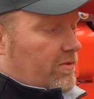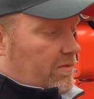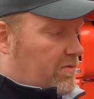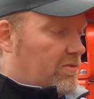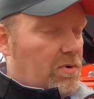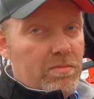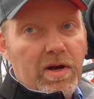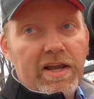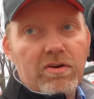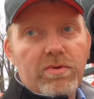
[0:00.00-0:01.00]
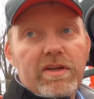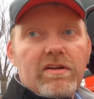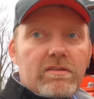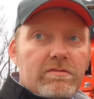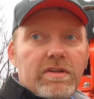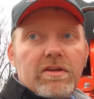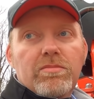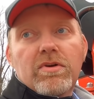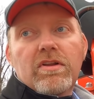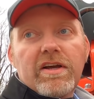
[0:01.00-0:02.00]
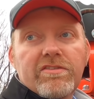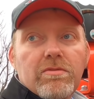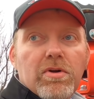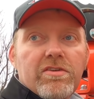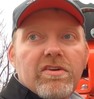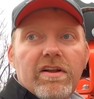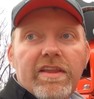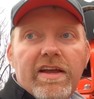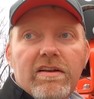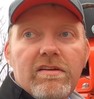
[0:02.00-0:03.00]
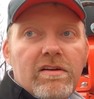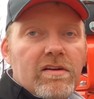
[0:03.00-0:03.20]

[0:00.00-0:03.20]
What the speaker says: So if there's one behind a wheel, you can put a little extra pressure on that.